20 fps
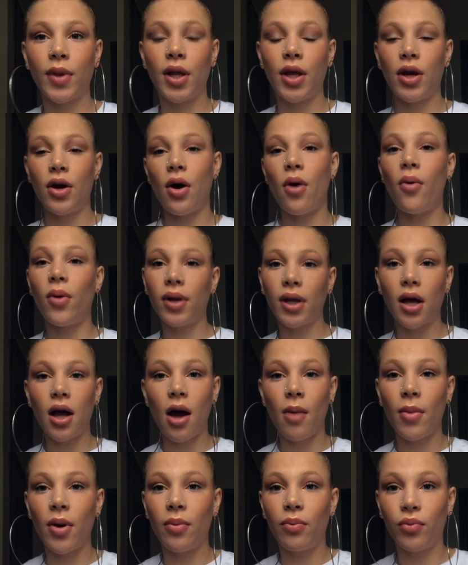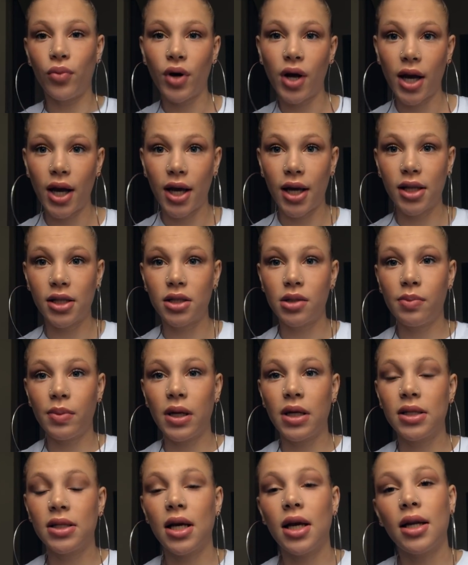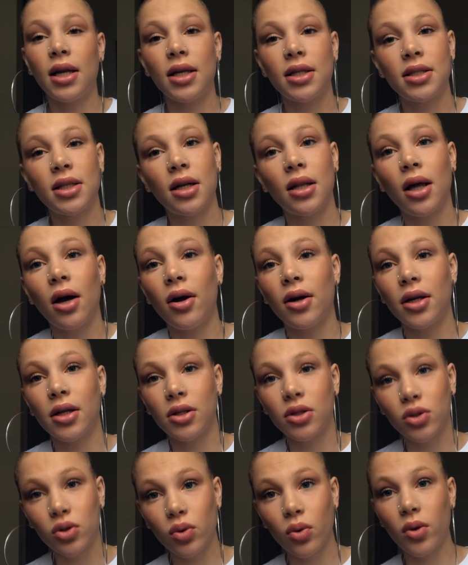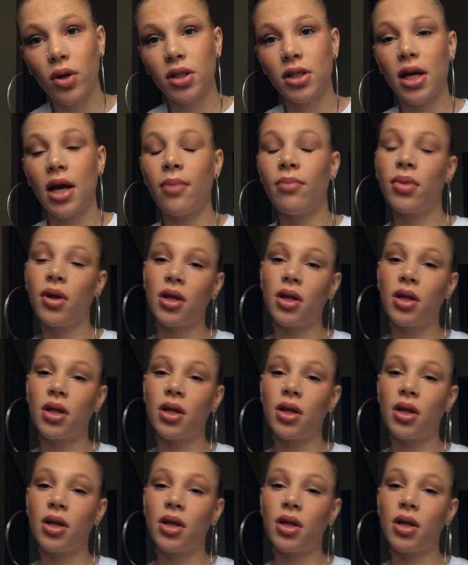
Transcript: you know, on the come up brands that necessarily aren't in stores yet,